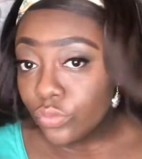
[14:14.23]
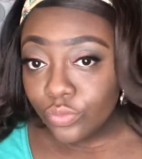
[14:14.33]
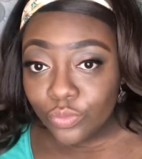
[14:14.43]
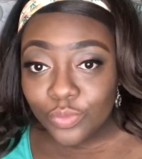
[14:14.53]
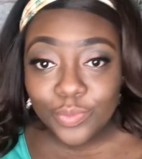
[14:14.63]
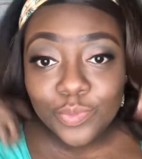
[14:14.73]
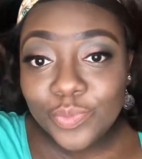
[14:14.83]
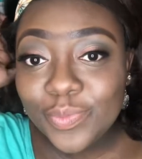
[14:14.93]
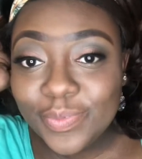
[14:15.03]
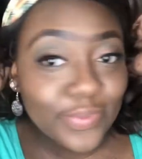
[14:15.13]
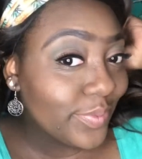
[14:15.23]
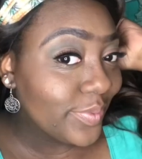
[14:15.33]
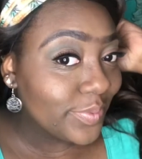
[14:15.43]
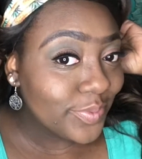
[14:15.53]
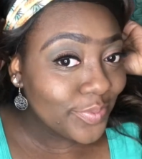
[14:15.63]
Yes,
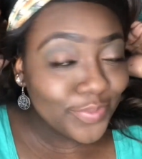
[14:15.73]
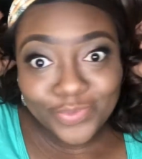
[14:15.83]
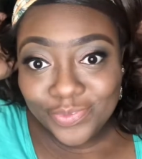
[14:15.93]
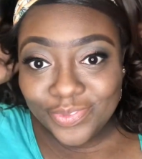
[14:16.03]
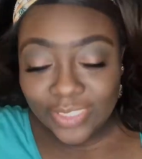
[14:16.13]
girl, look at the